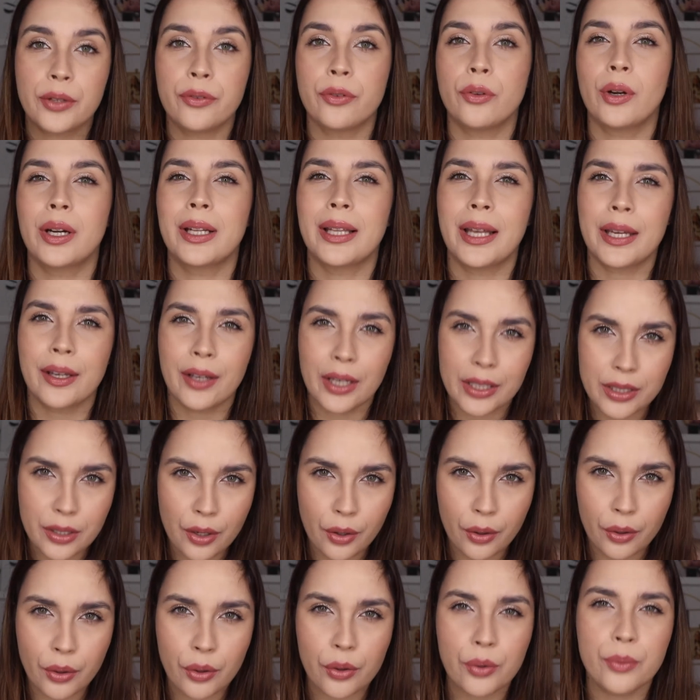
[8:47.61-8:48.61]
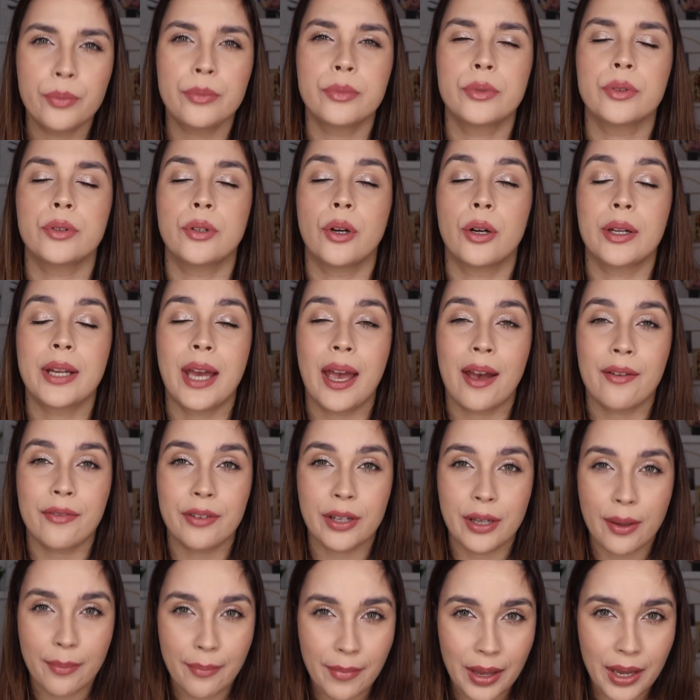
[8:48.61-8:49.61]
If you are like at home, not
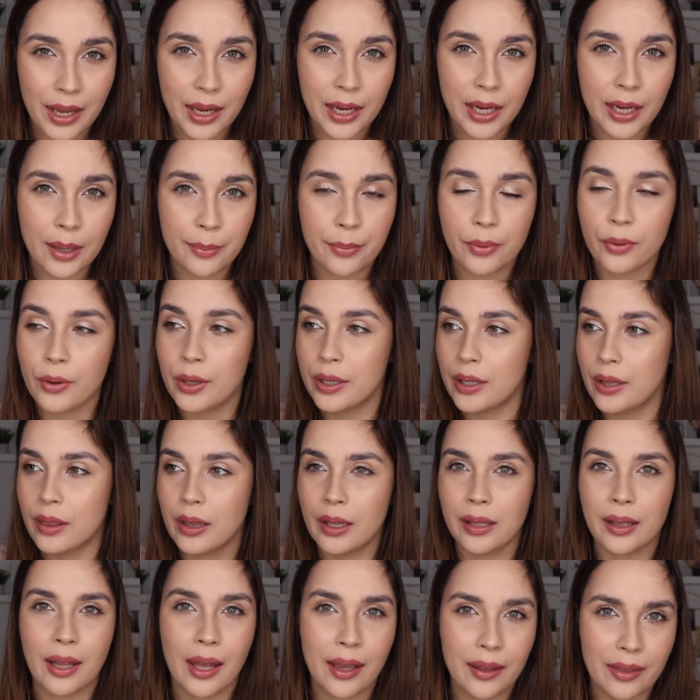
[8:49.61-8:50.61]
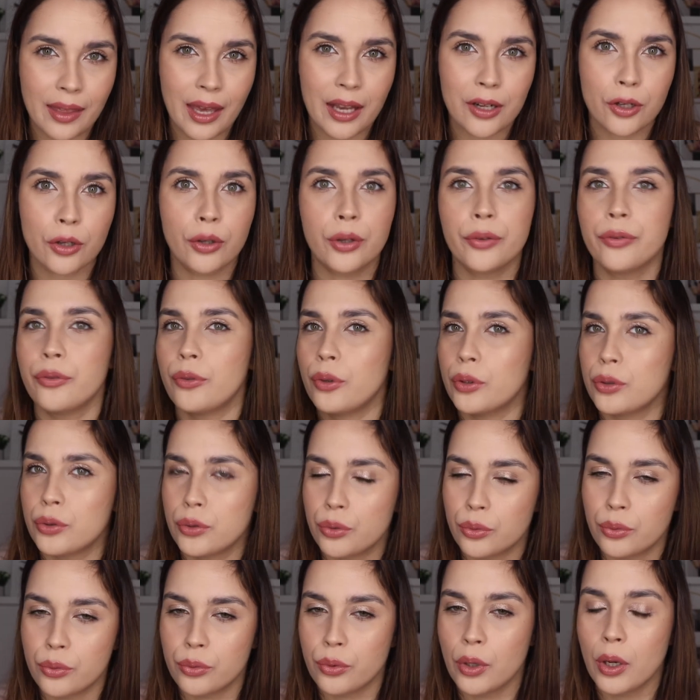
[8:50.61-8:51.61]
having a makeup or anything like that, or if you want
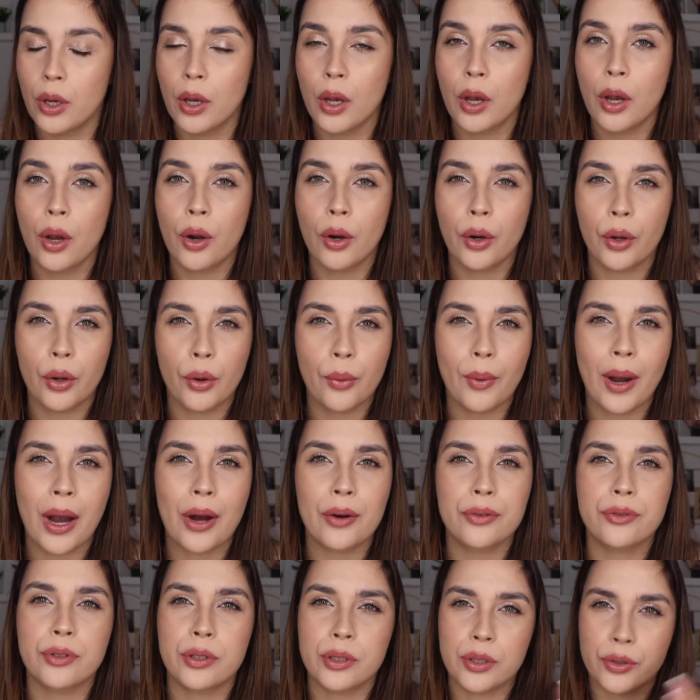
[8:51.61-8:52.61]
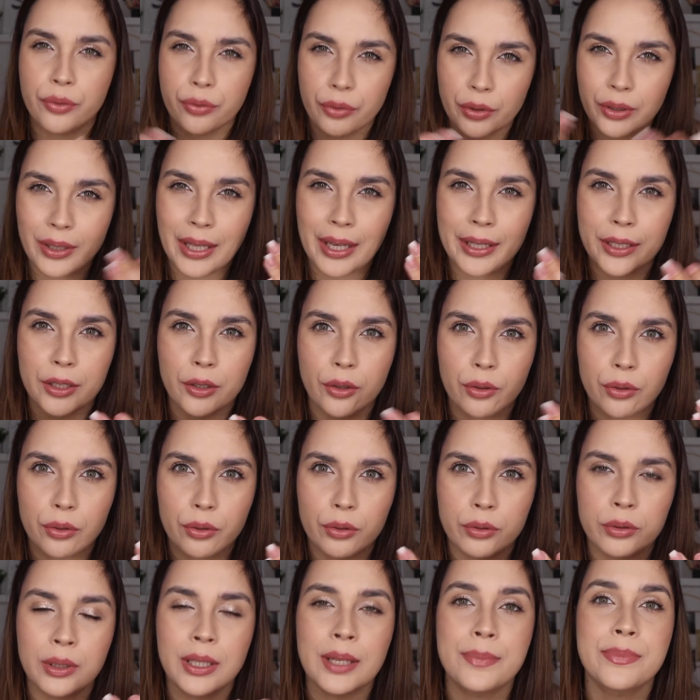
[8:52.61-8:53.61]
to go out and you feel like
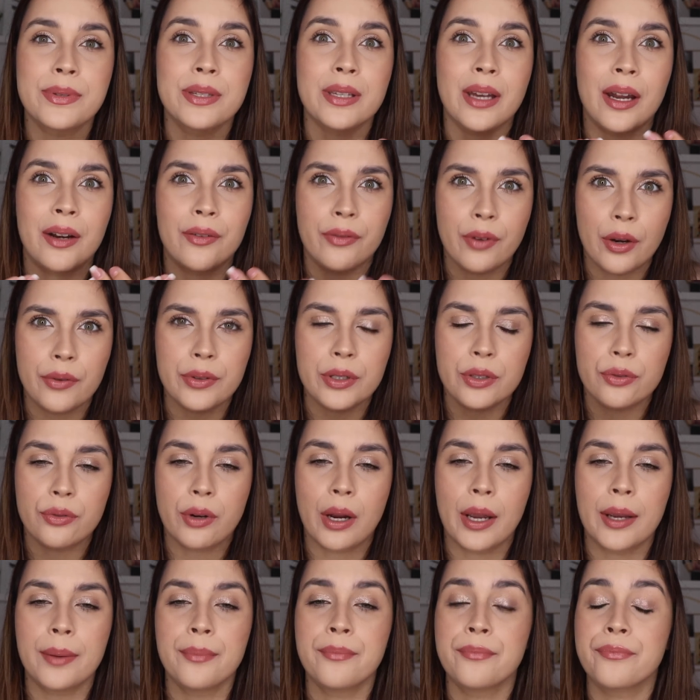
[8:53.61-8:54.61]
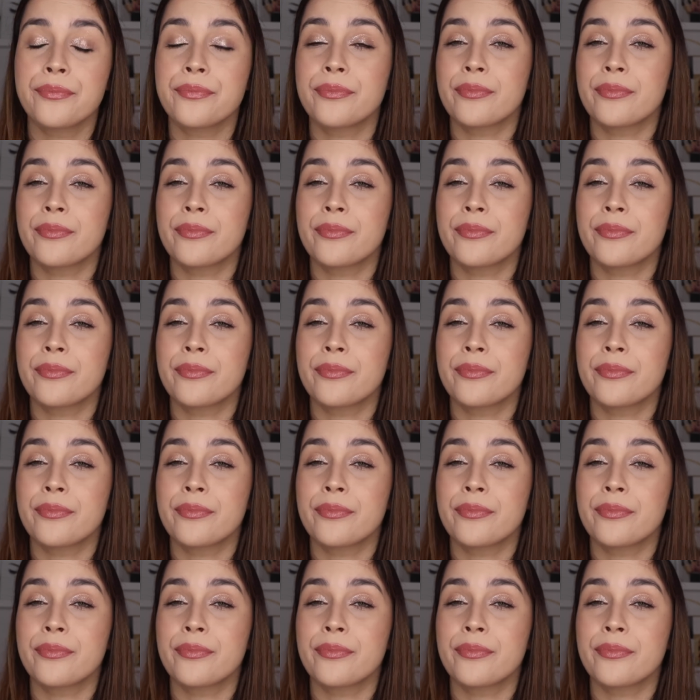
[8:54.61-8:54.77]
your lips are very dry,